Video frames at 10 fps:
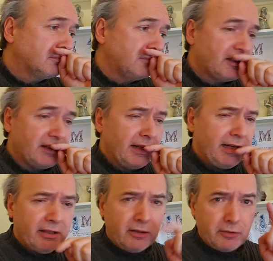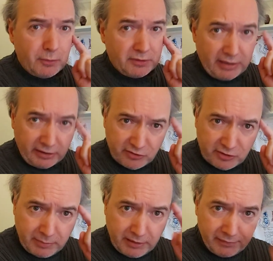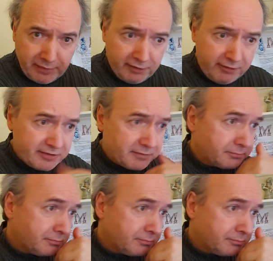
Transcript: Silly, those who are touched by the fairies.